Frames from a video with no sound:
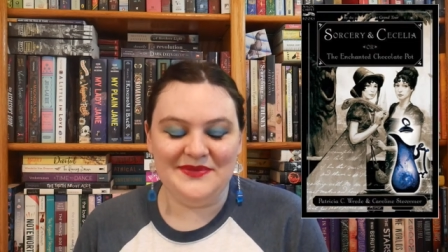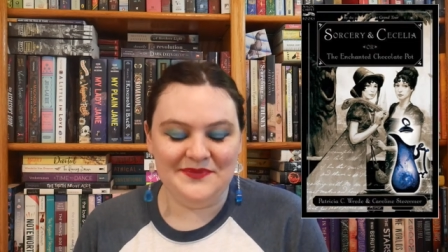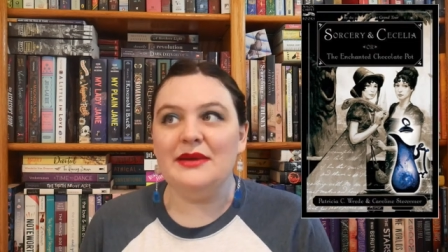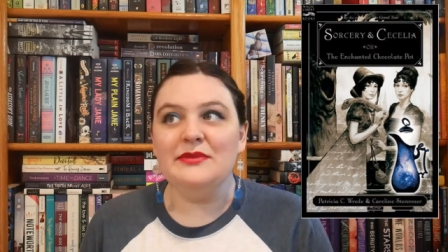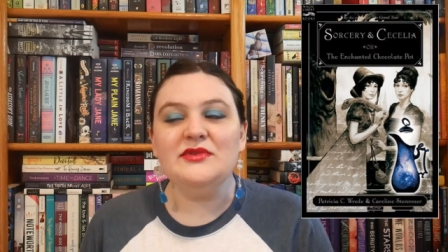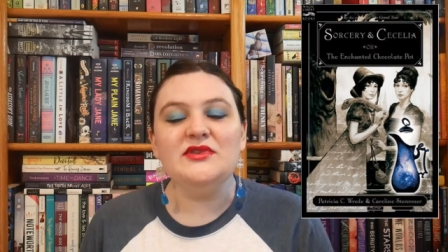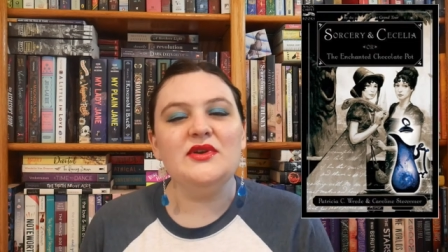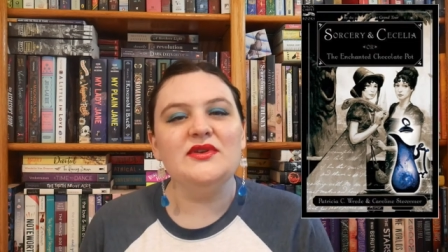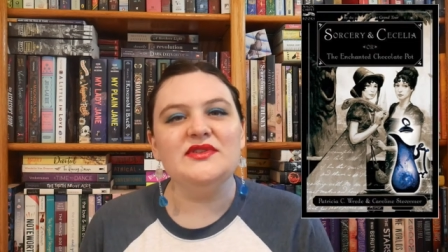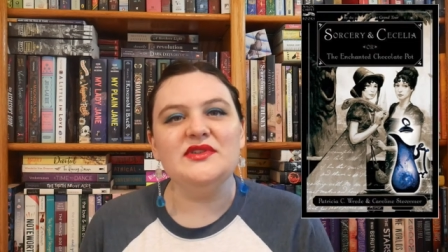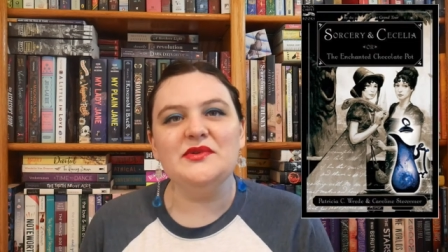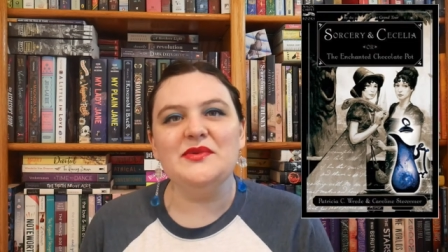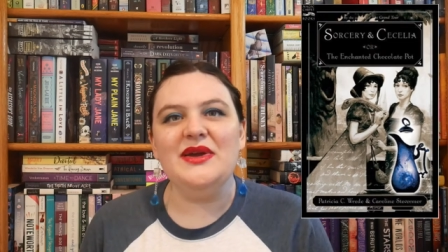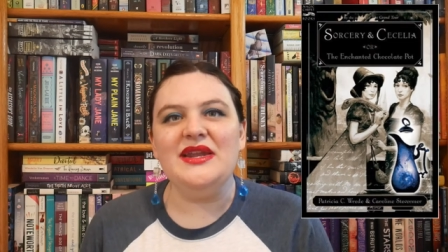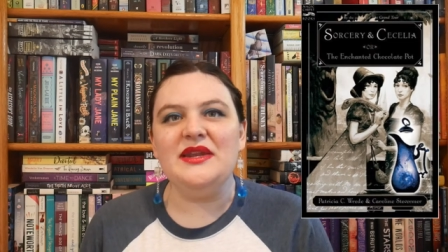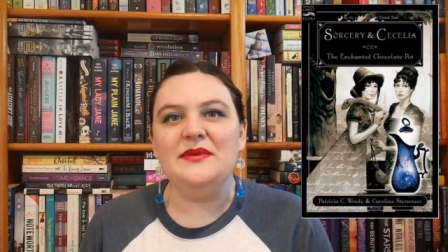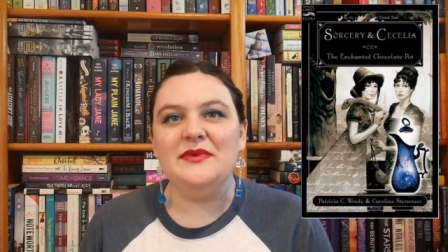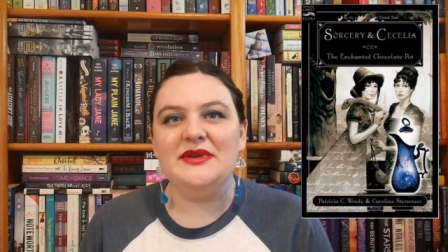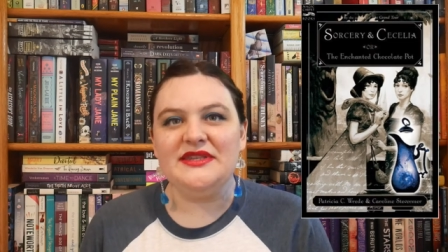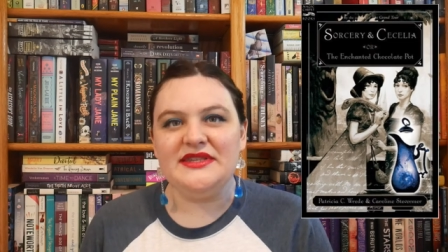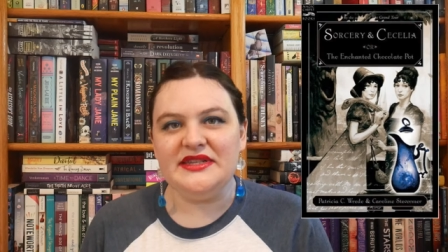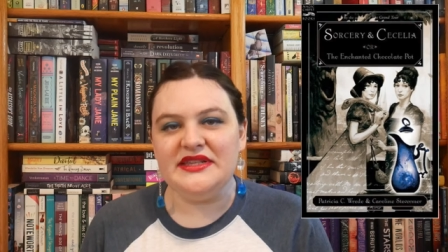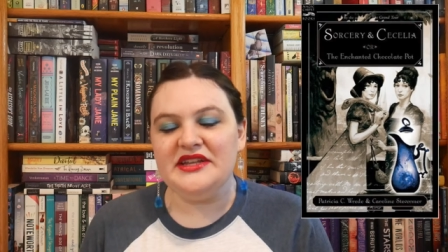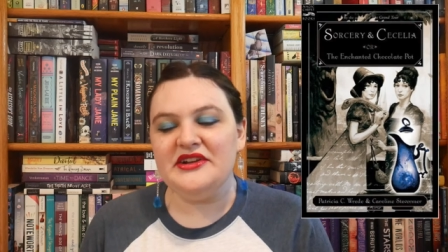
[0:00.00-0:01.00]
That one's also an
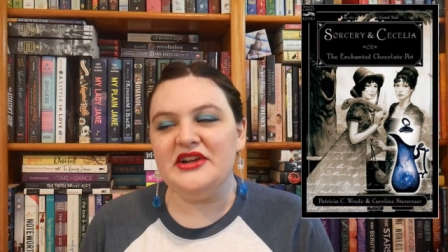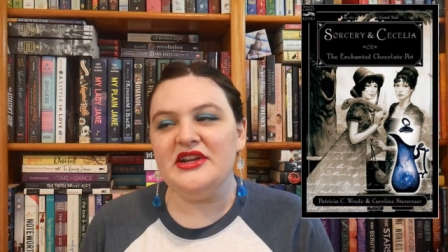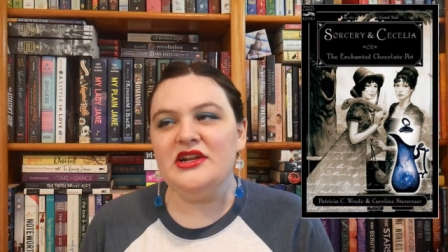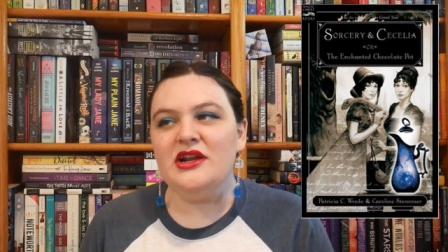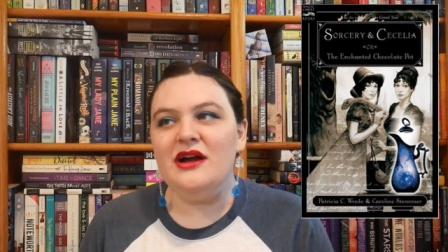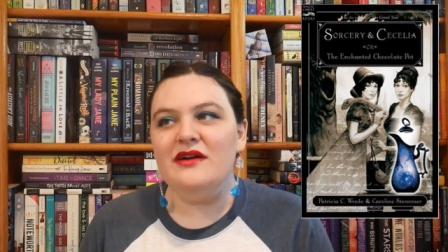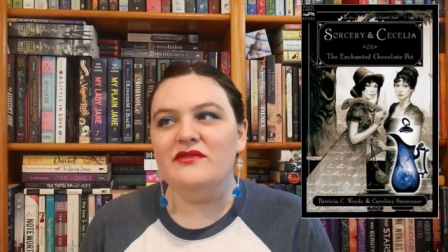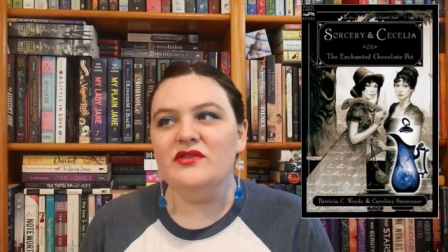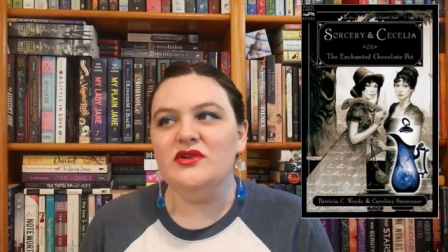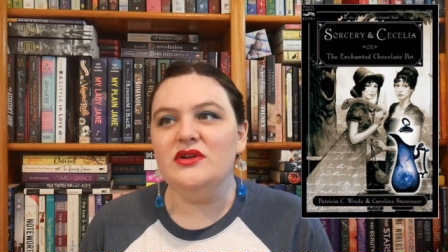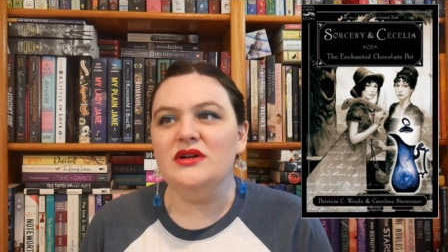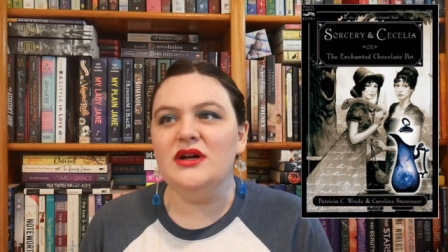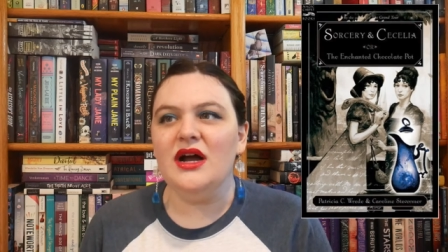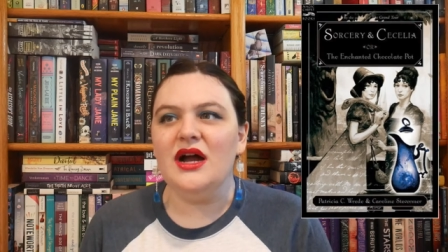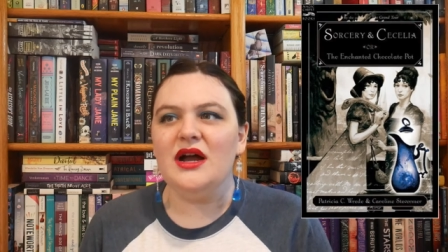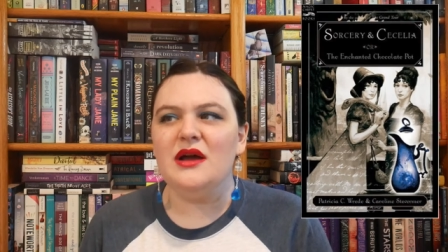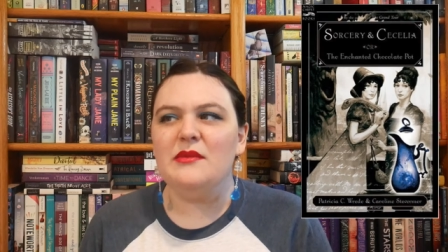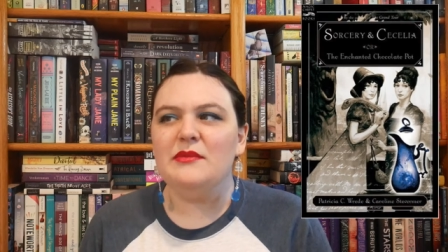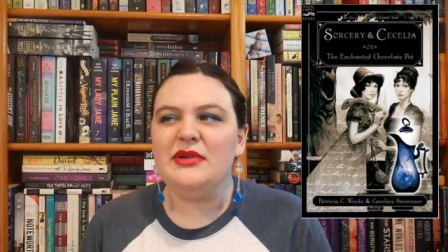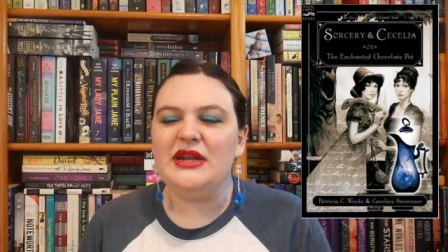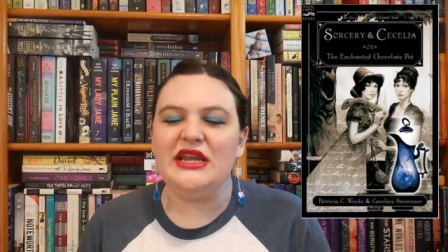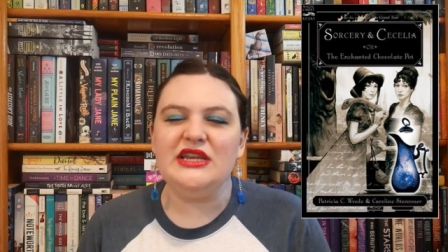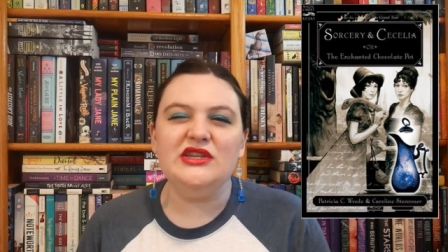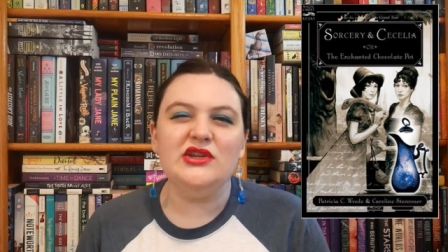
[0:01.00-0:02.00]
epistolary novel,
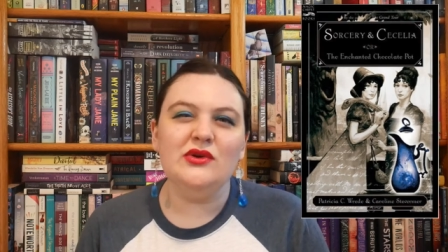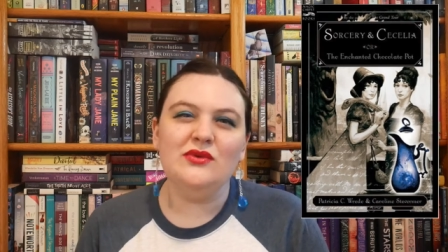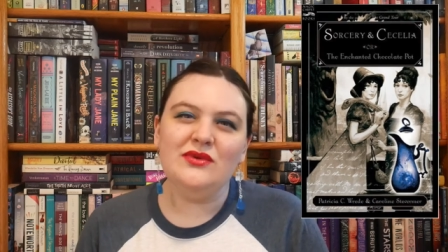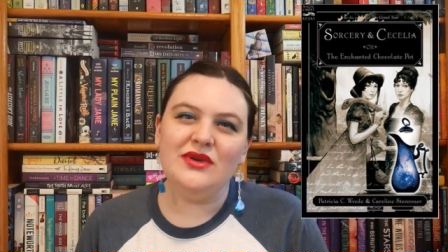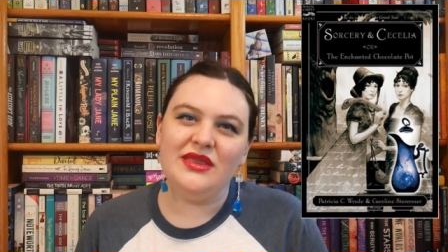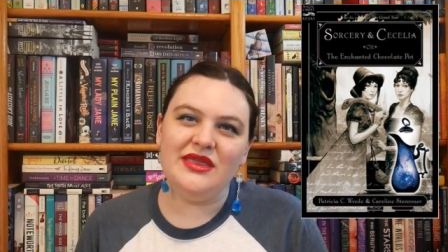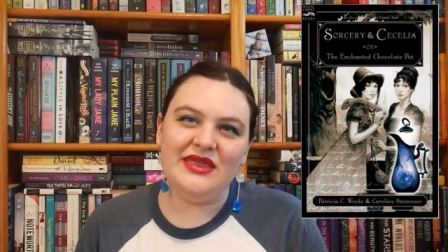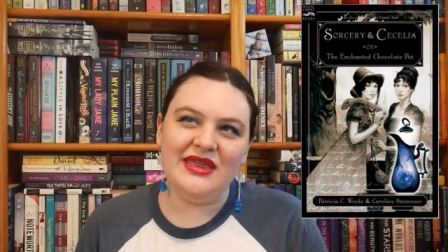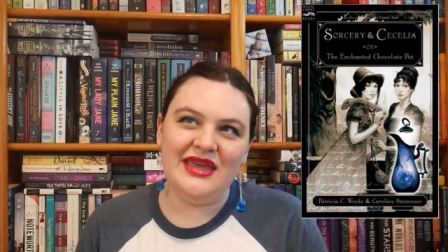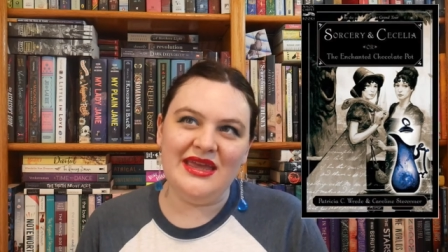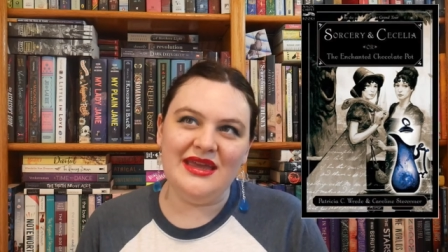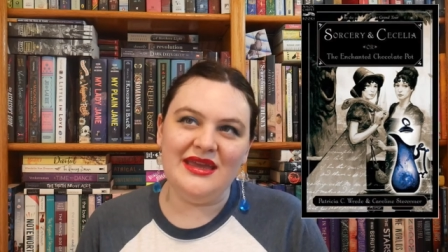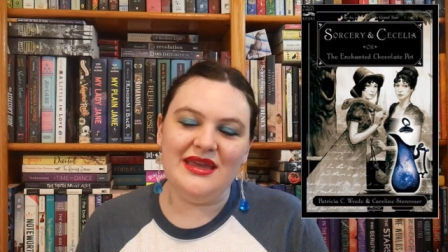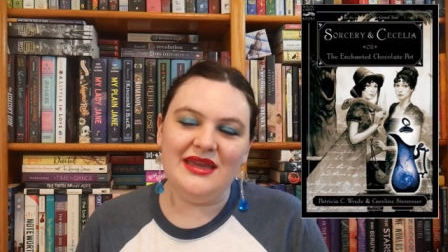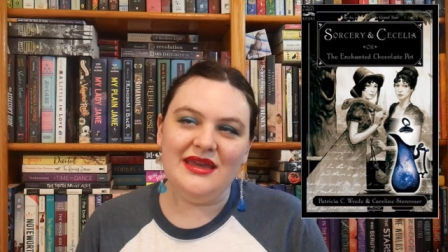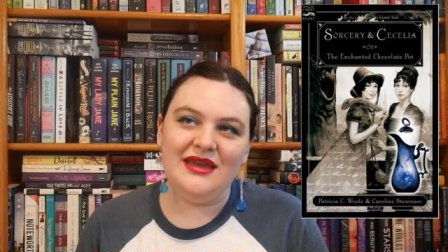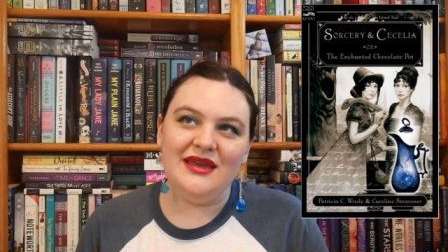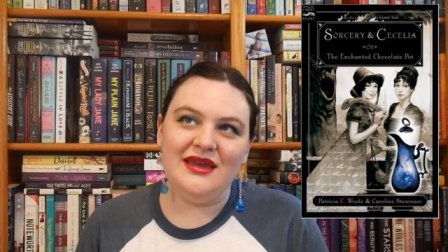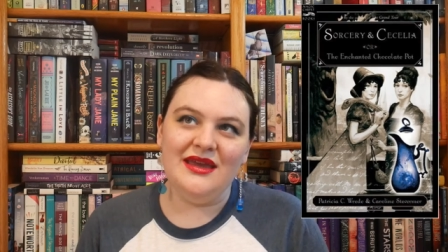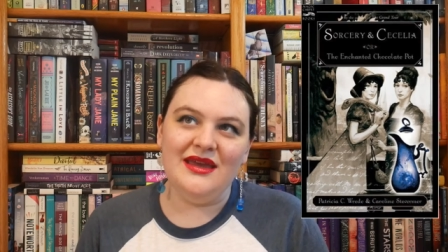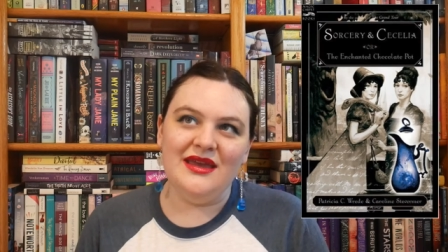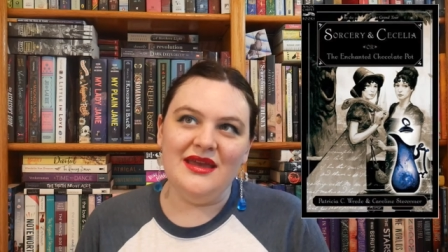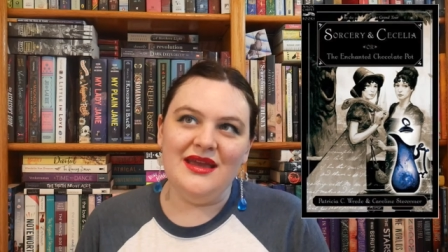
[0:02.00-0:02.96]
um, but I don't think